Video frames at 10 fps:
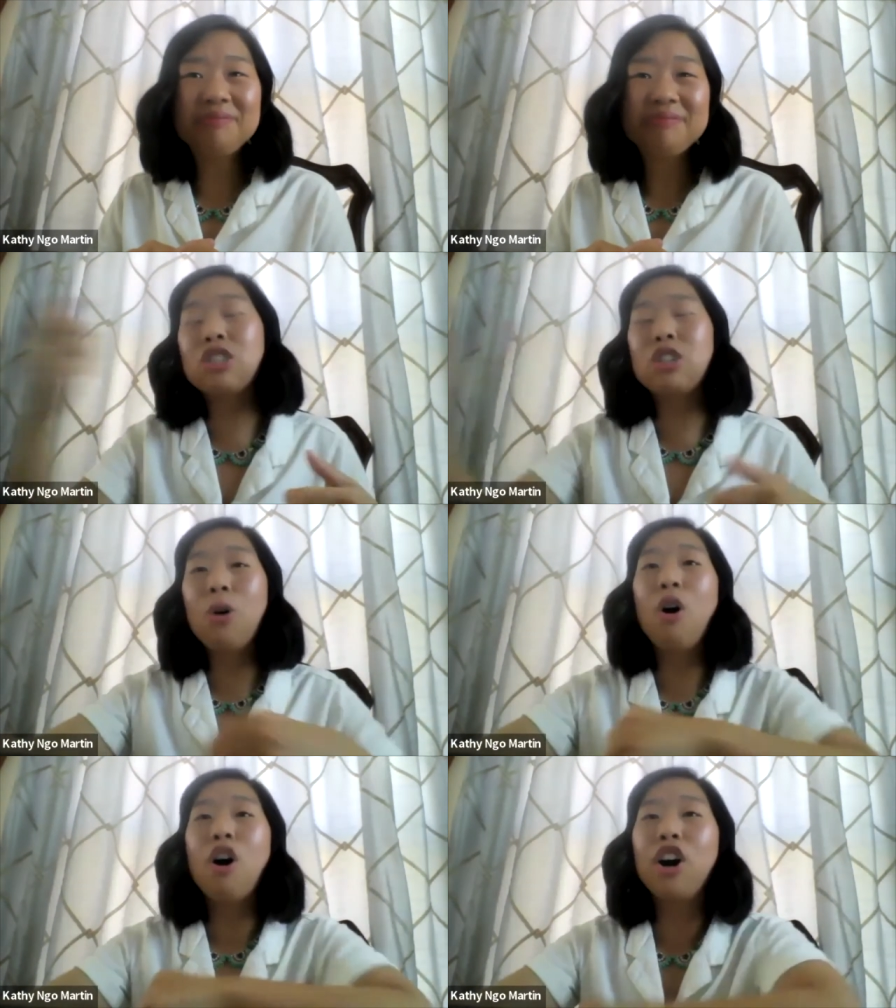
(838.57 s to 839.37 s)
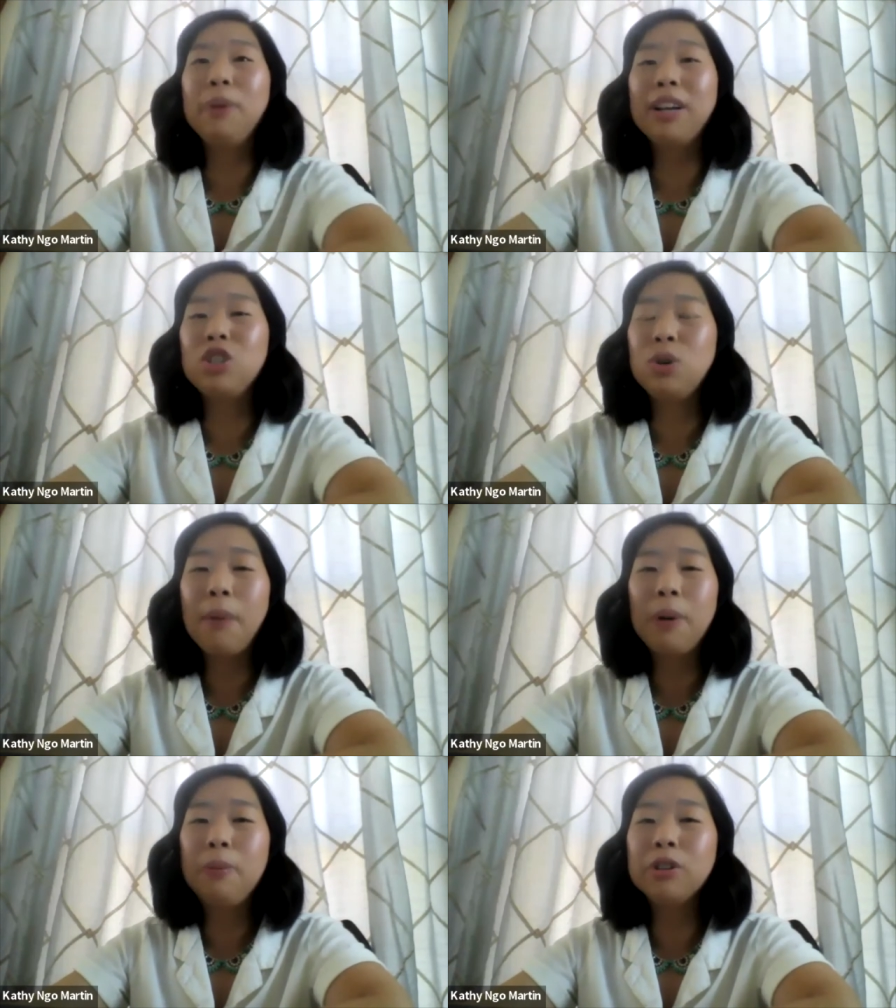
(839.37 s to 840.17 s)
It's so hard because you
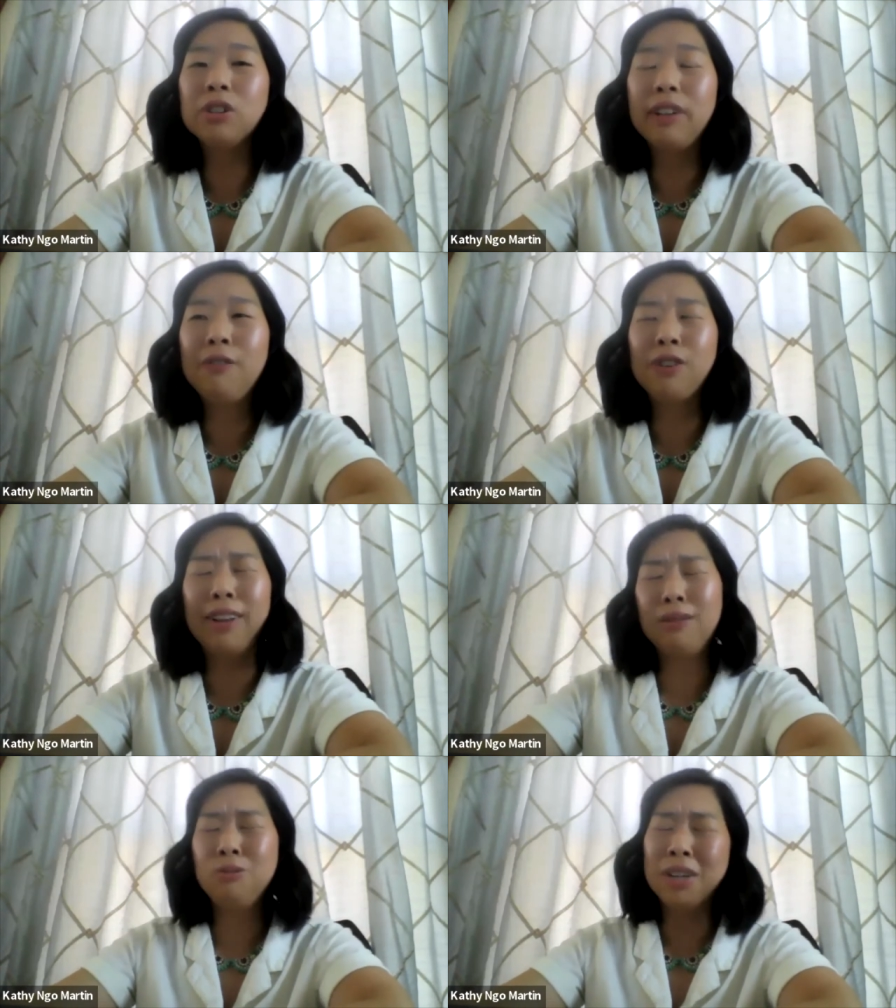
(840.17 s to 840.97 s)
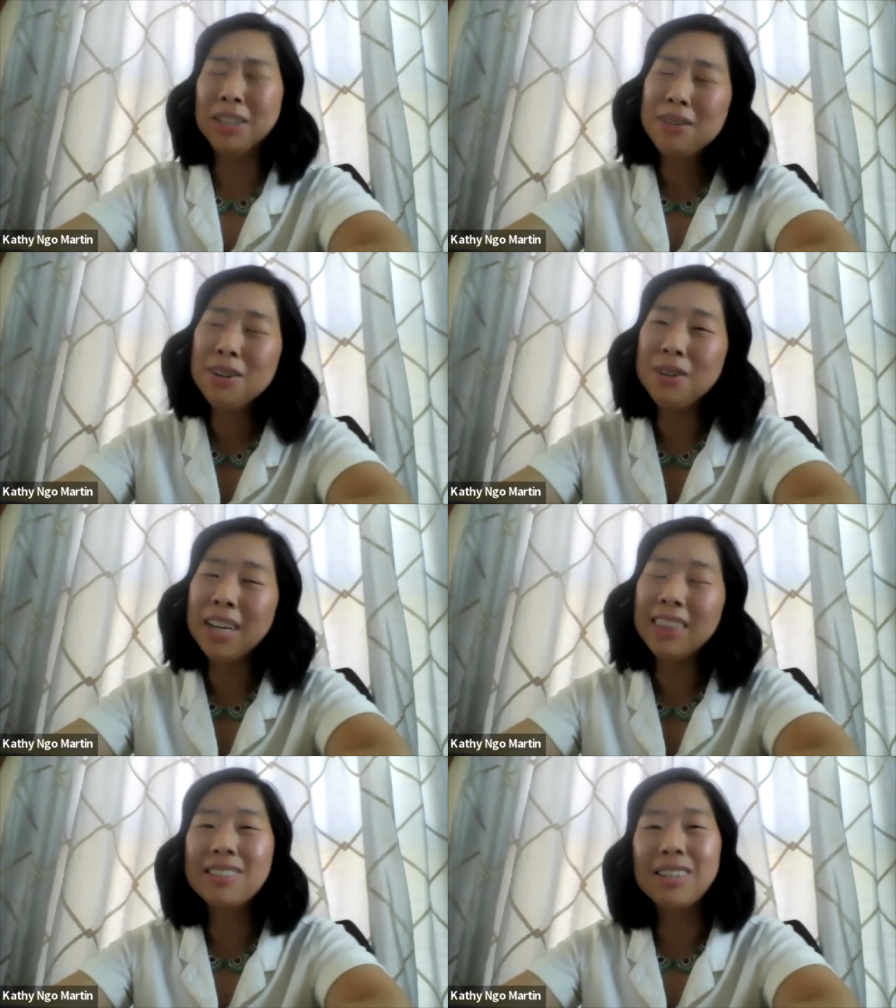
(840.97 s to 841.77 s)
have people in your life that are like, What are you
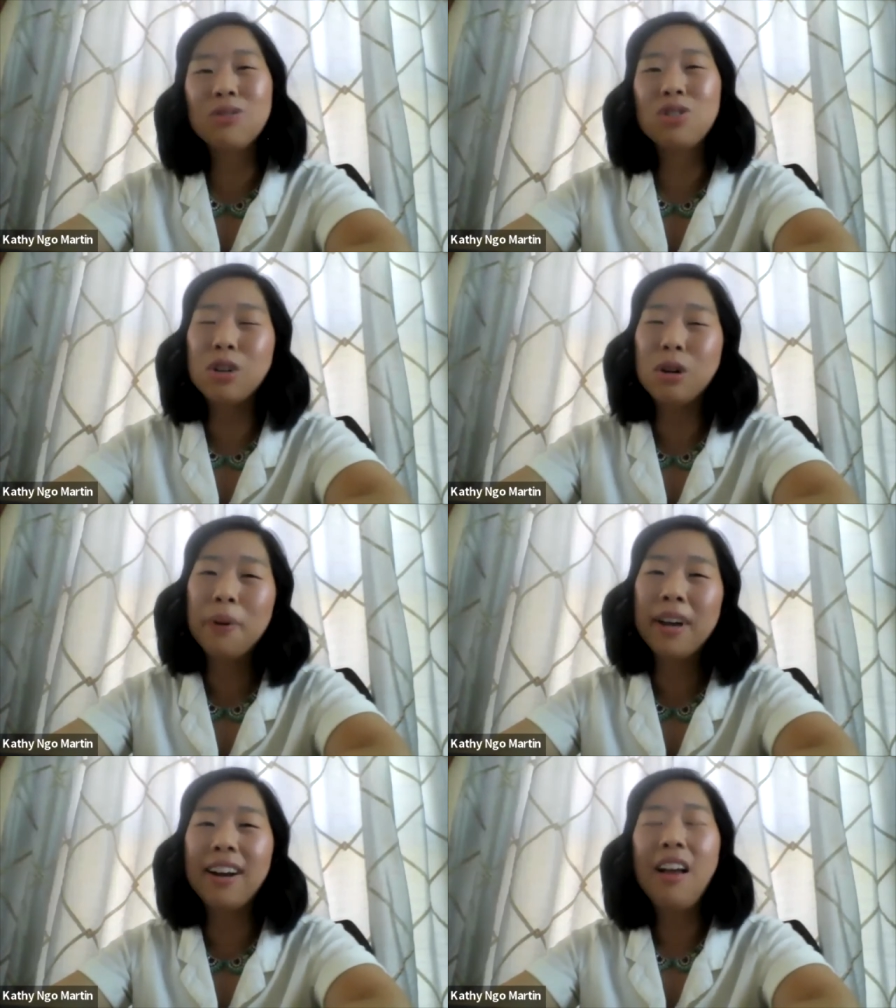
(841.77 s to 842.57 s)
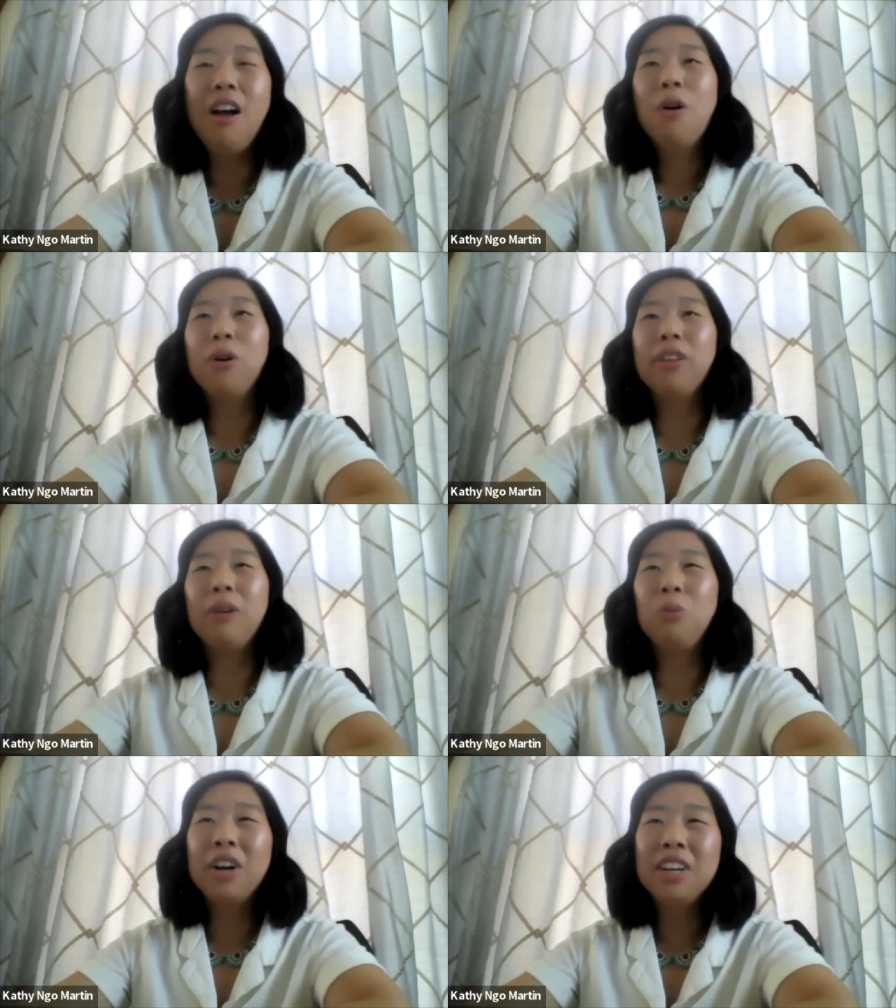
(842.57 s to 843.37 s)
doing? That sounds stupid. Or
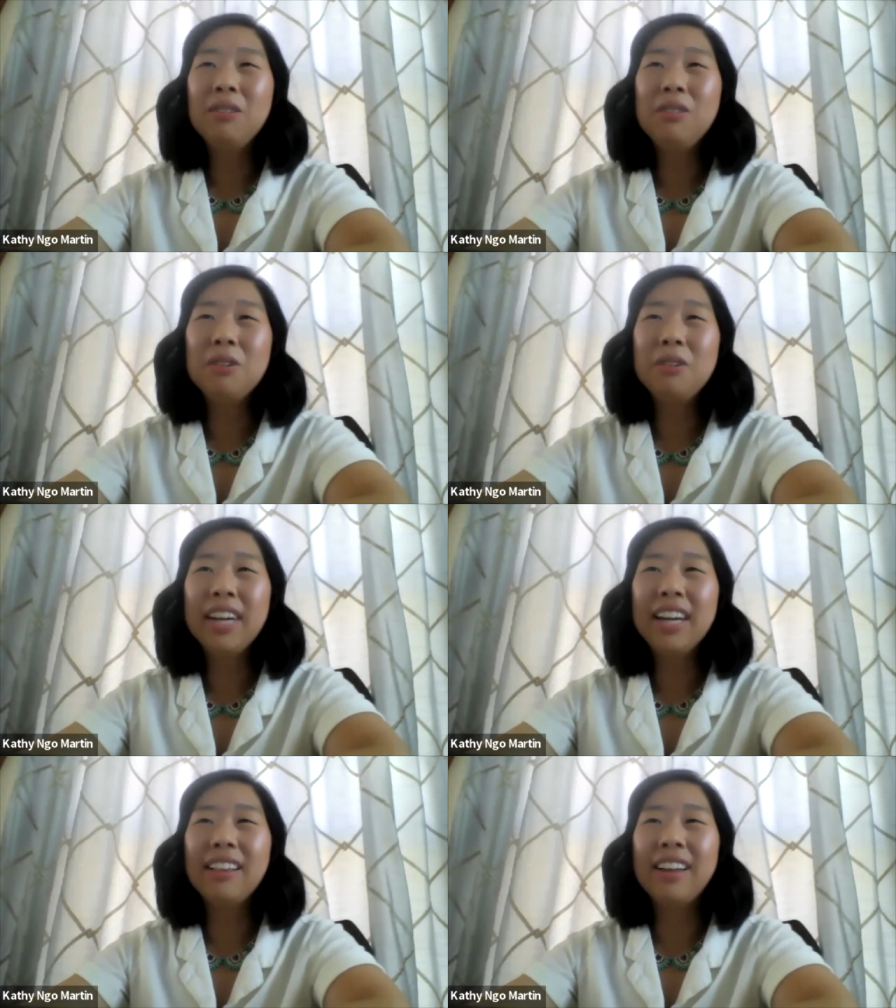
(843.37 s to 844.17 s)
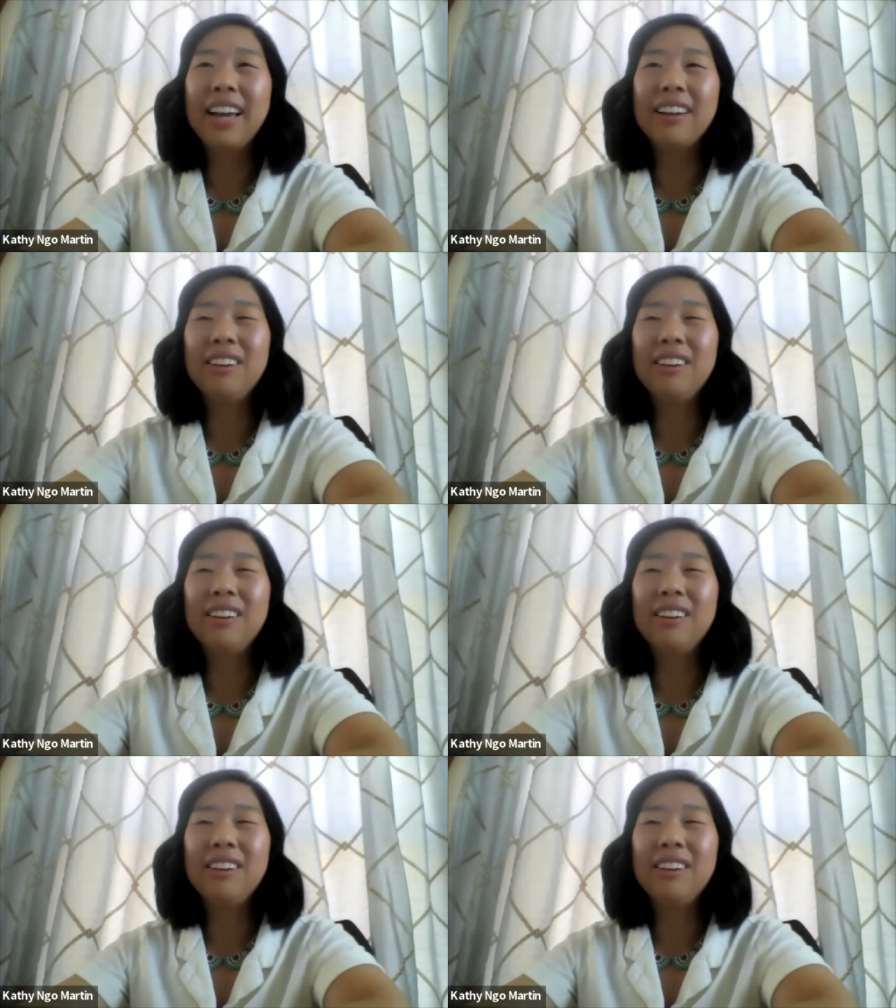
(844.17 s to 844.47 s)
like, What are you doing? Like,